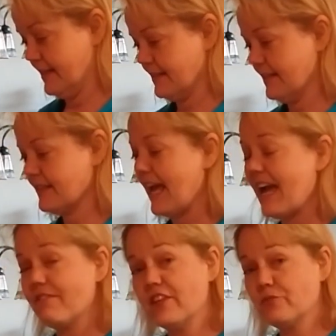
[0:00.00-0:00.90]
And since I
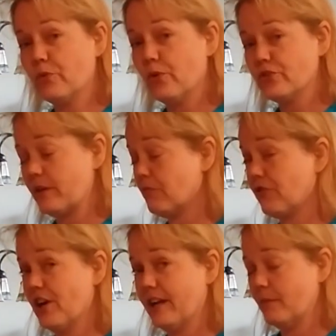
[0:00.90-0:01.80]
have these bowls up
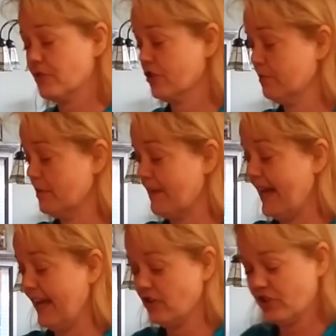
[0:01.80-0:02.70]
front, I'm just going to put
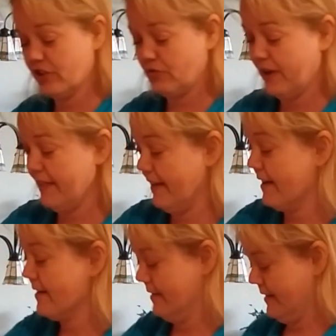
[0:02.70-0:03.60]
my eggshells right
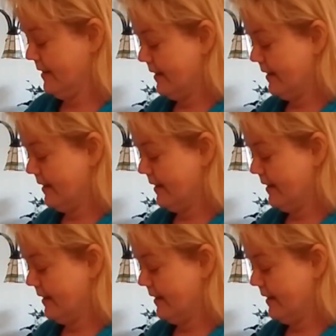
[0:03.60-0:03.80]
there.